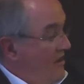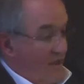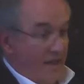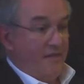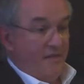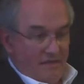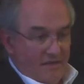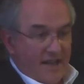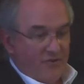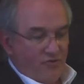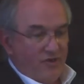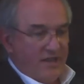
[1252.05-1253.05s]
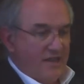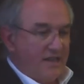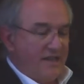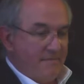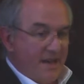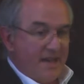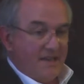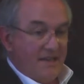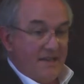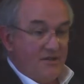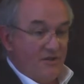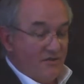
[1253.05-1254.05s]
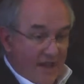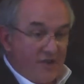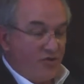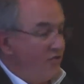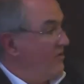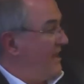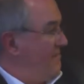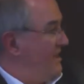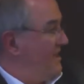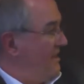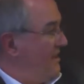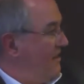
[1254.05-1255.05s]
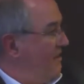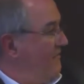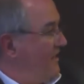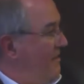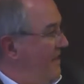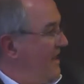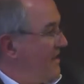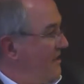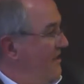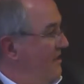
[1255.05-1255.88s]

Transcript: And naturally, Quebec is the national capital of Quebec.